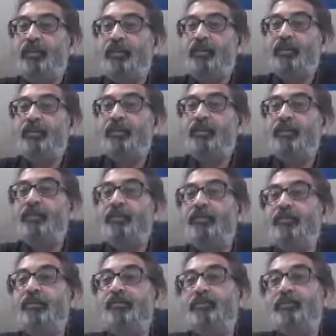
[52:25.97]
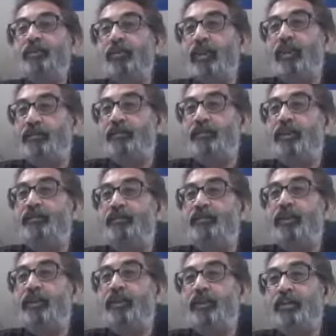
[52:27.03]
it is up to the government to
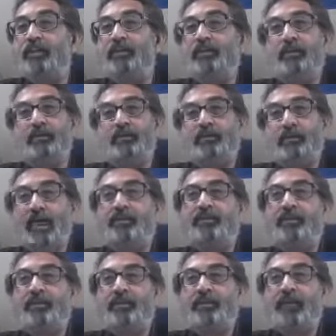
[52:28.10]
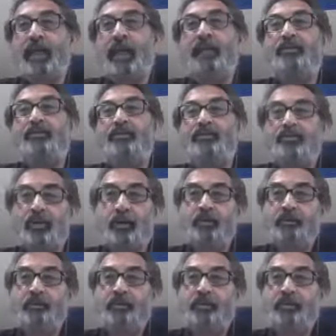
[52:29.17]
increase the capacity and to stop